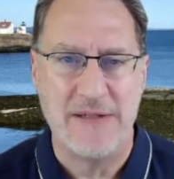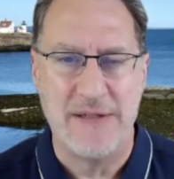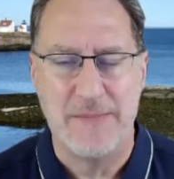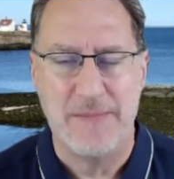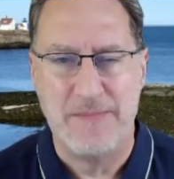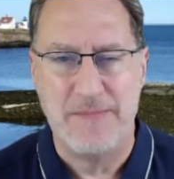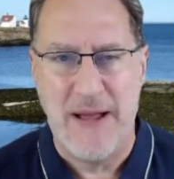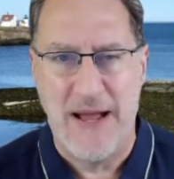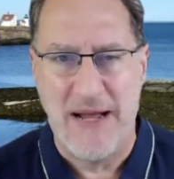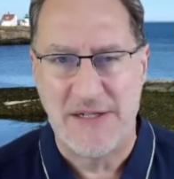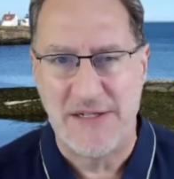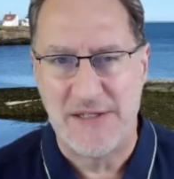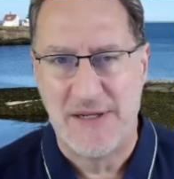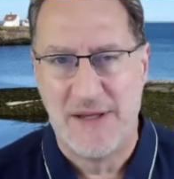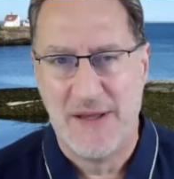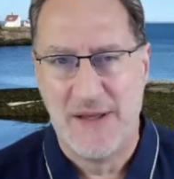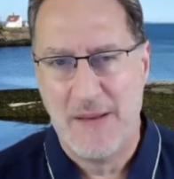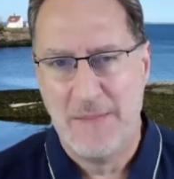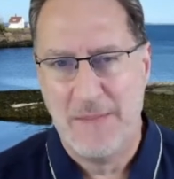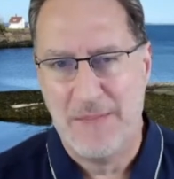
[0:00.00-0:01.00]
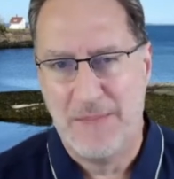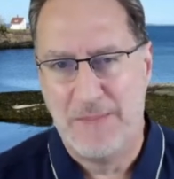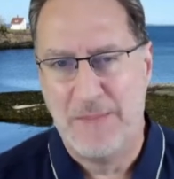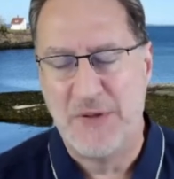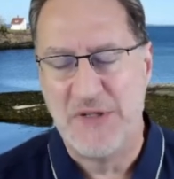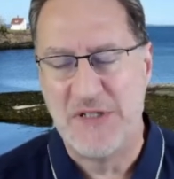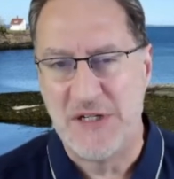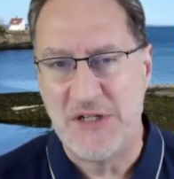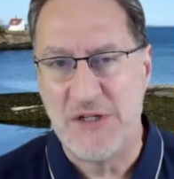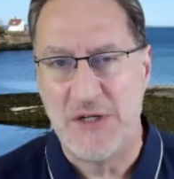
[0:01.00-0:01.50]
to best
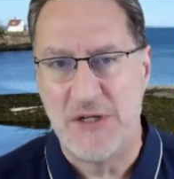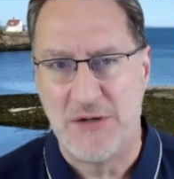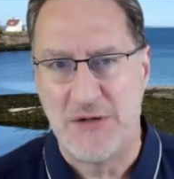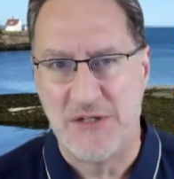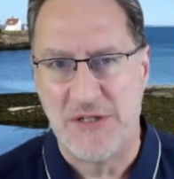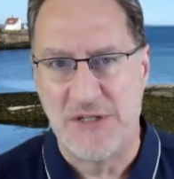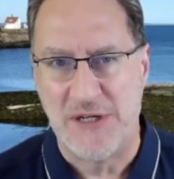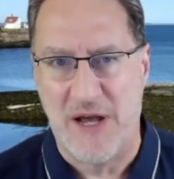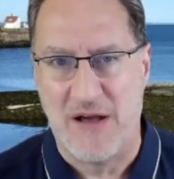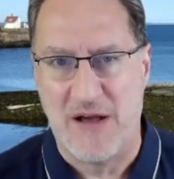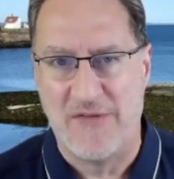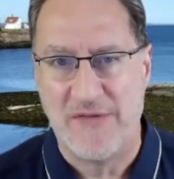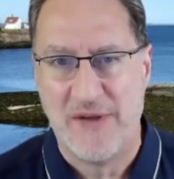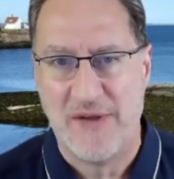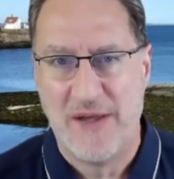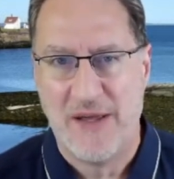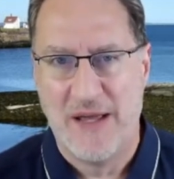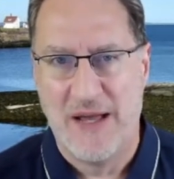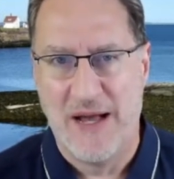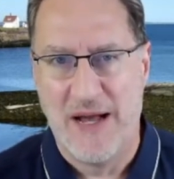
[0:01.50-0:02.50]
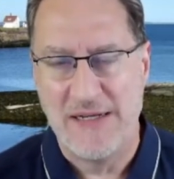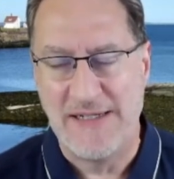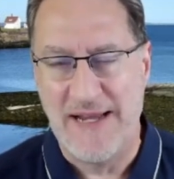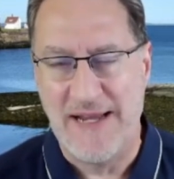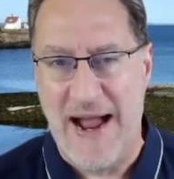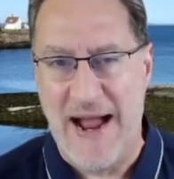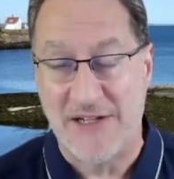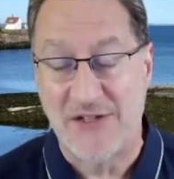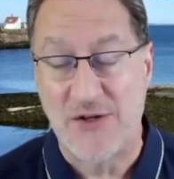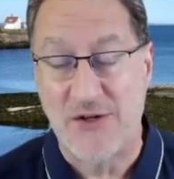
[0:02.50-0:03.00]
position yourself to
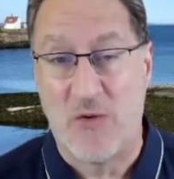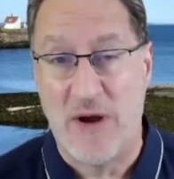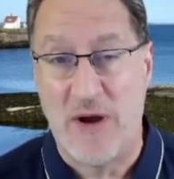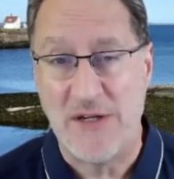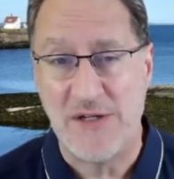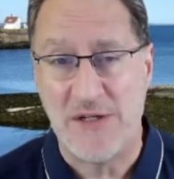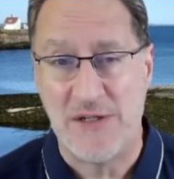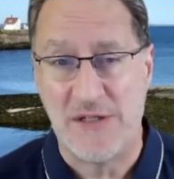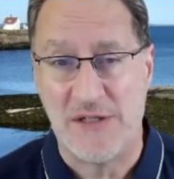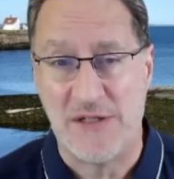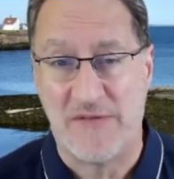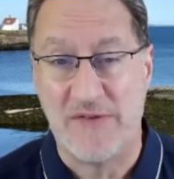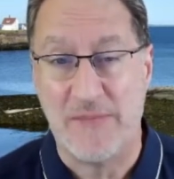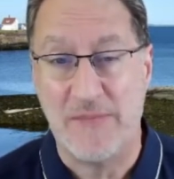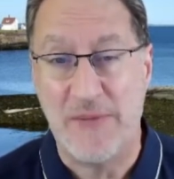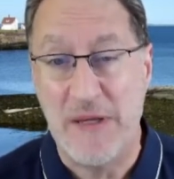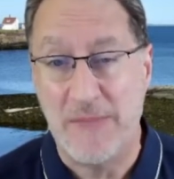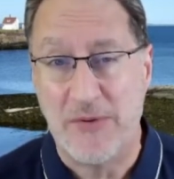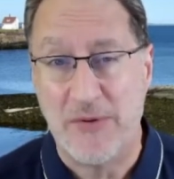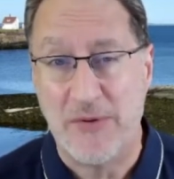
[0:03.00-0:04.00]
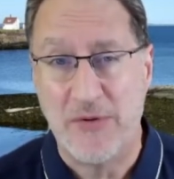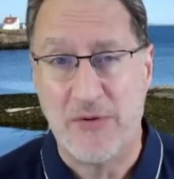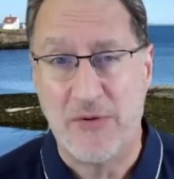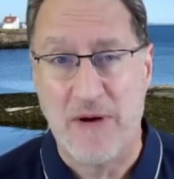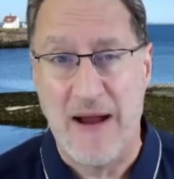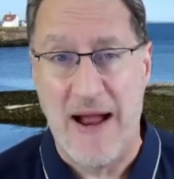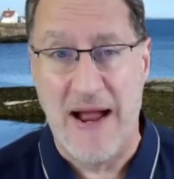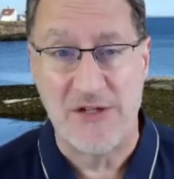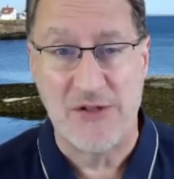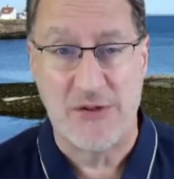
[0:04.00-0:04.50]
ask questions of the people who are
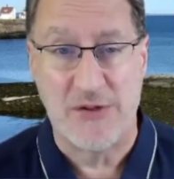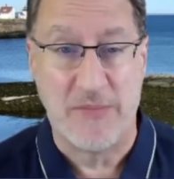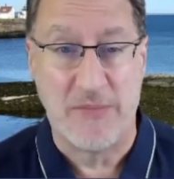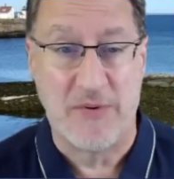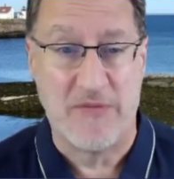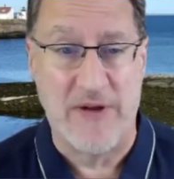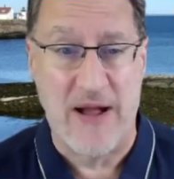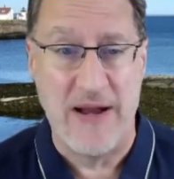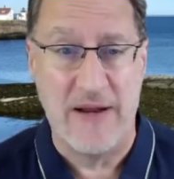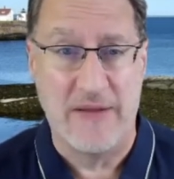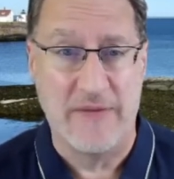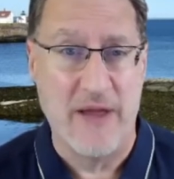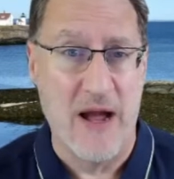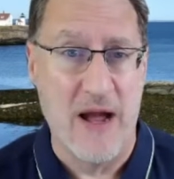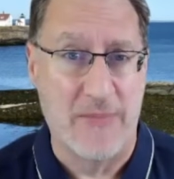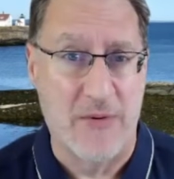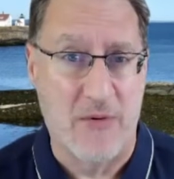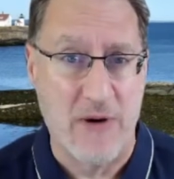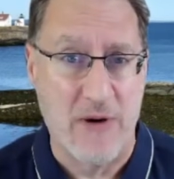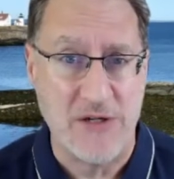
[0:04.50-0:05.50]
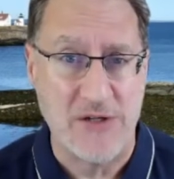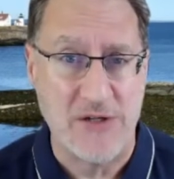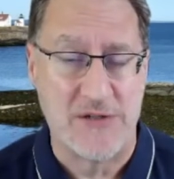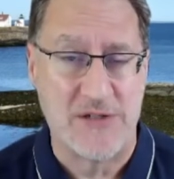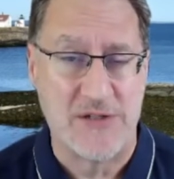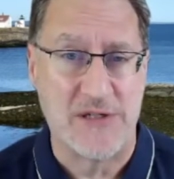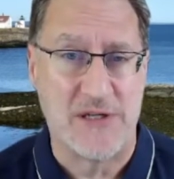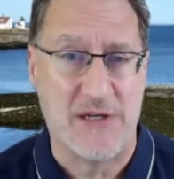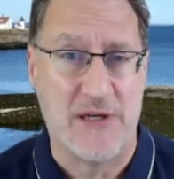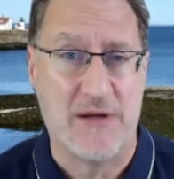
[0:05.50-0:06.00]
actually providing the operational
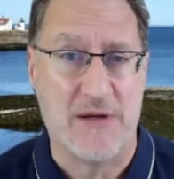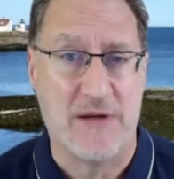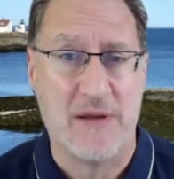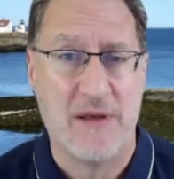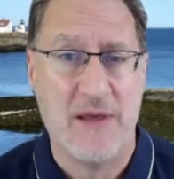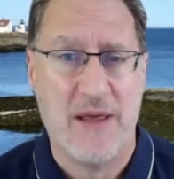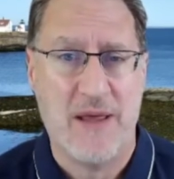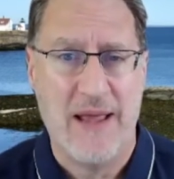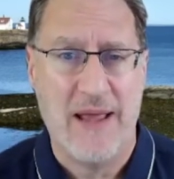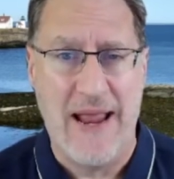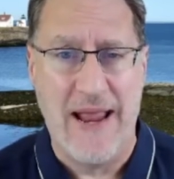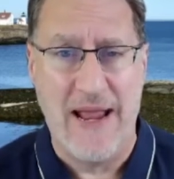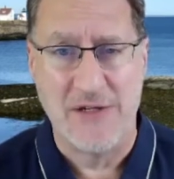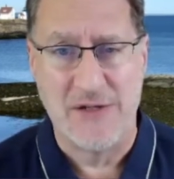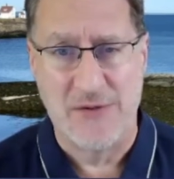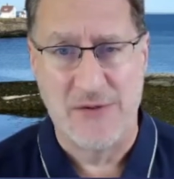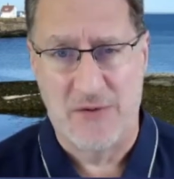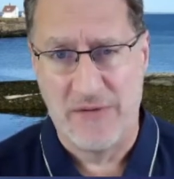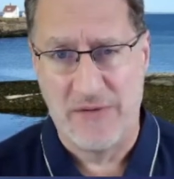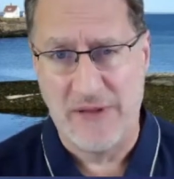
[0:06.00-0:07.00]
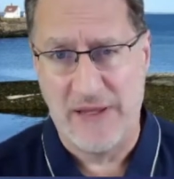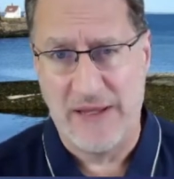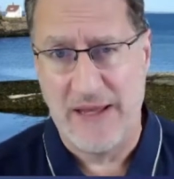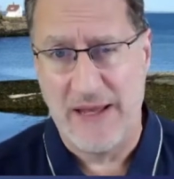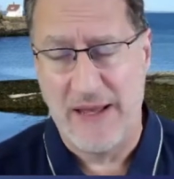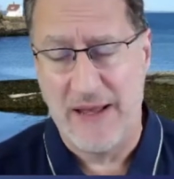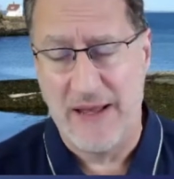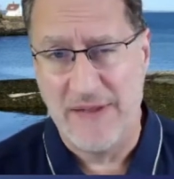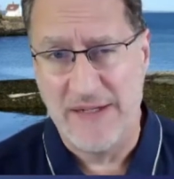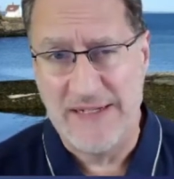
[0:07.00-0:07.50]
skill and or
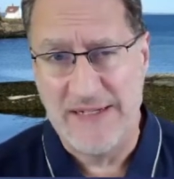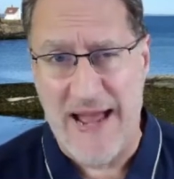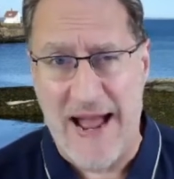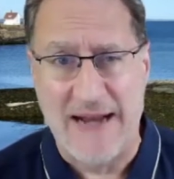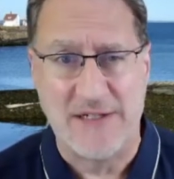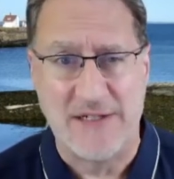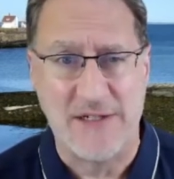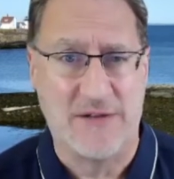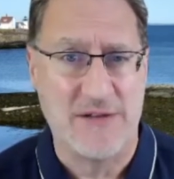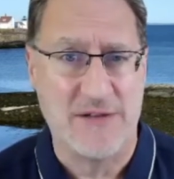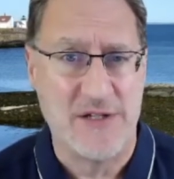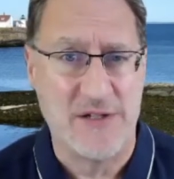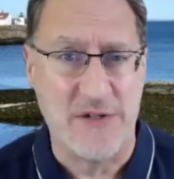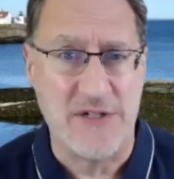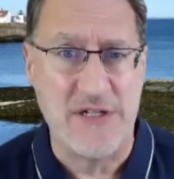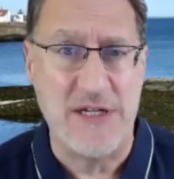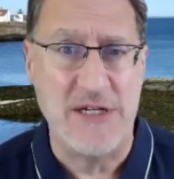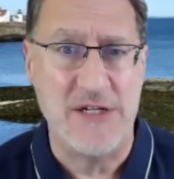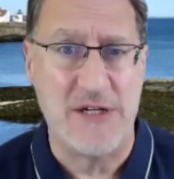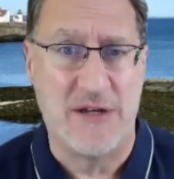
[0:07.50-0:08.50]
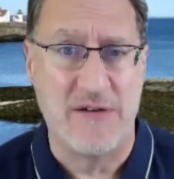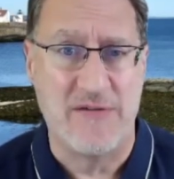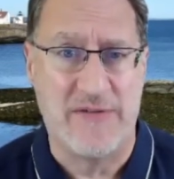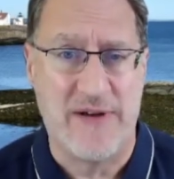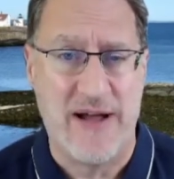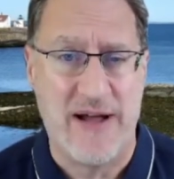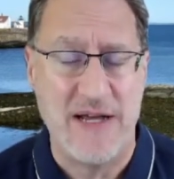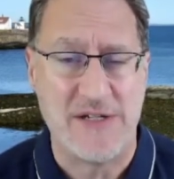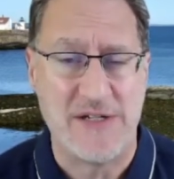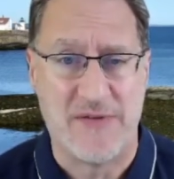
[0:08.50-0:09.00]
the tactical and strategic
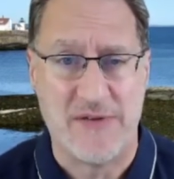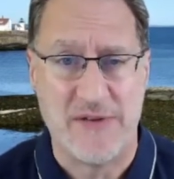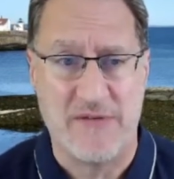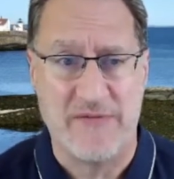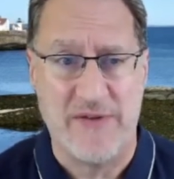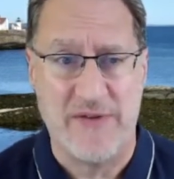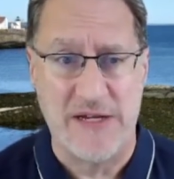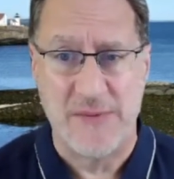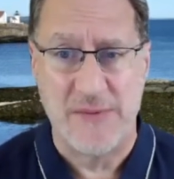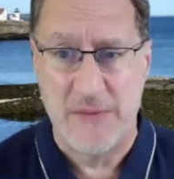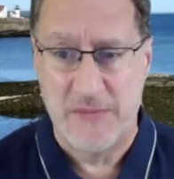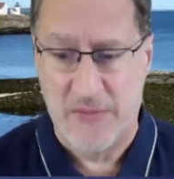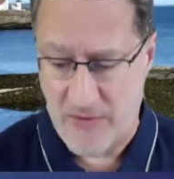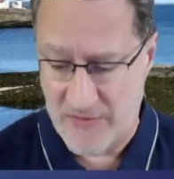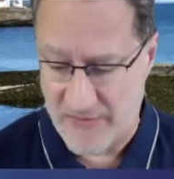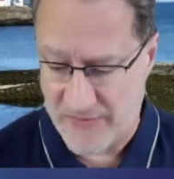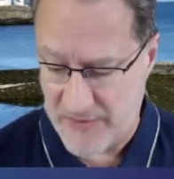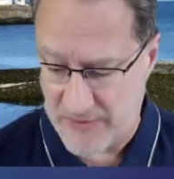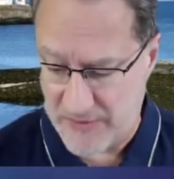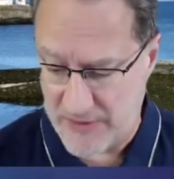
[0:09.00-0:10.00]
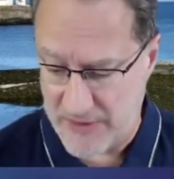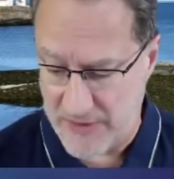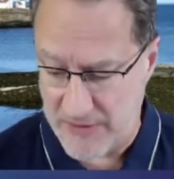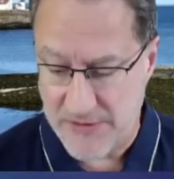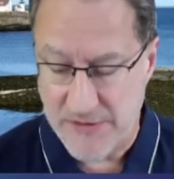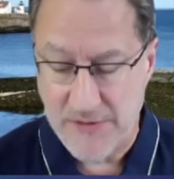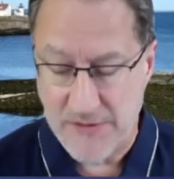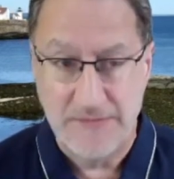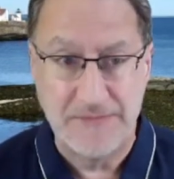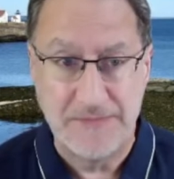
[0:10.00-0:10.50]
advice for the investment
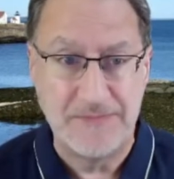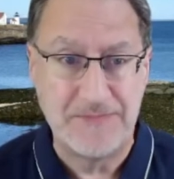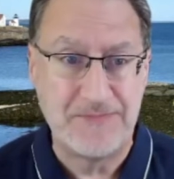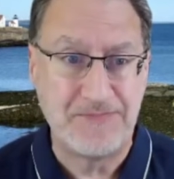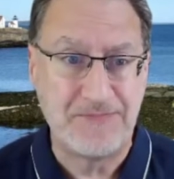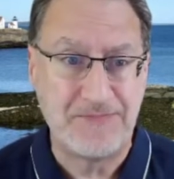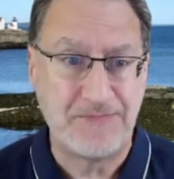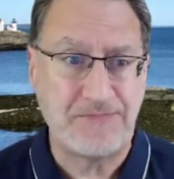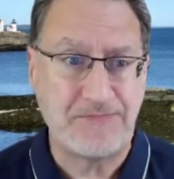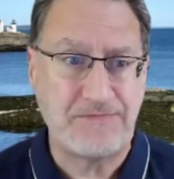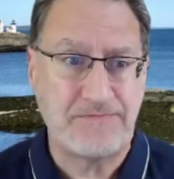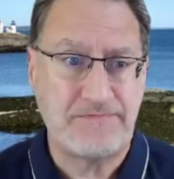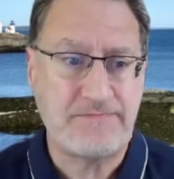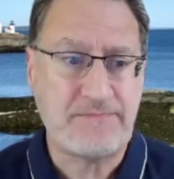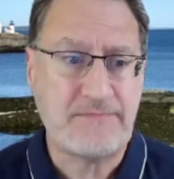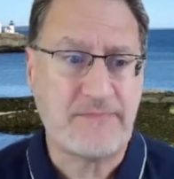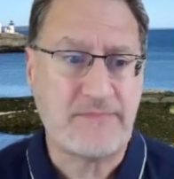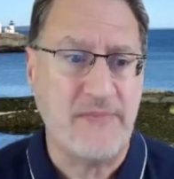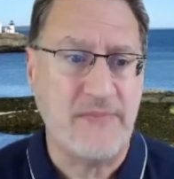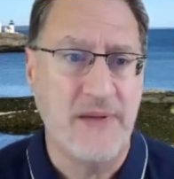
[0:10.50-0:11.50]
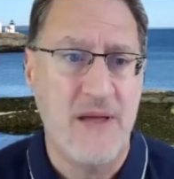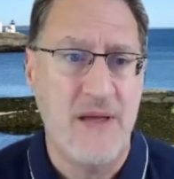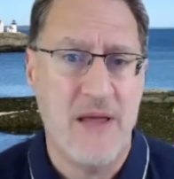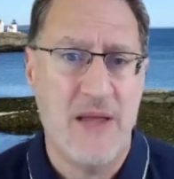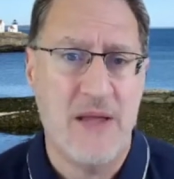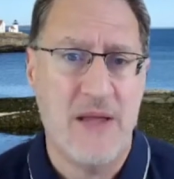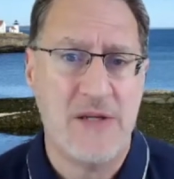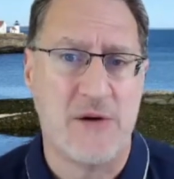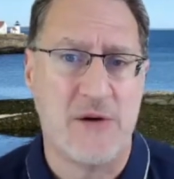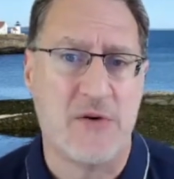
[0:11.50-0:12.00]
portfolios.
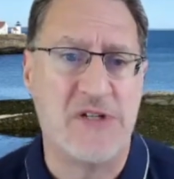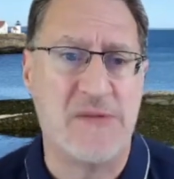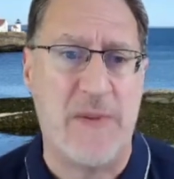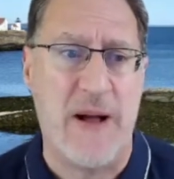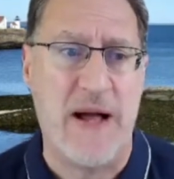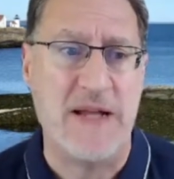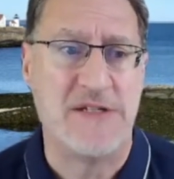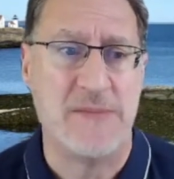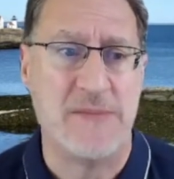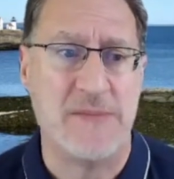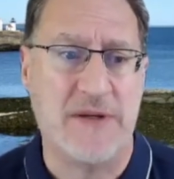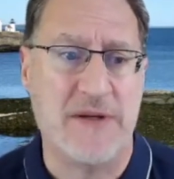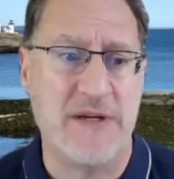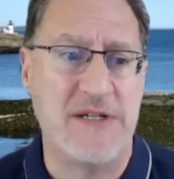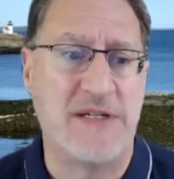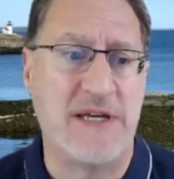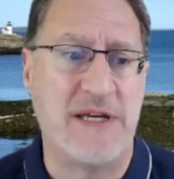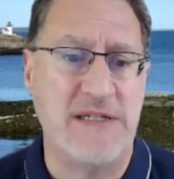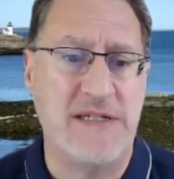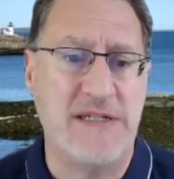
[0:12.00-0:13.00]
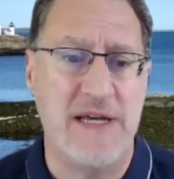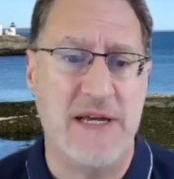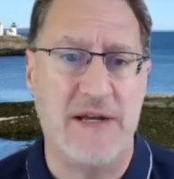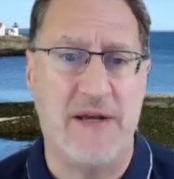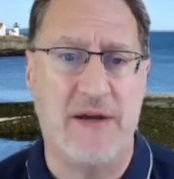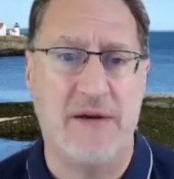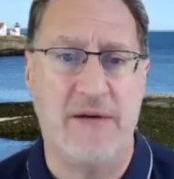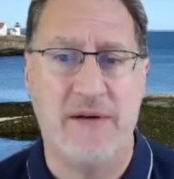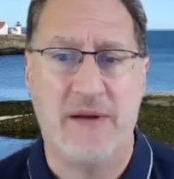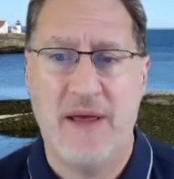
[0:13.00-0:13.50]
So responsibilities
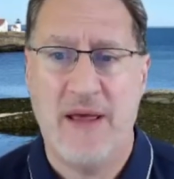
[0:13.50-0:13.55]
continue.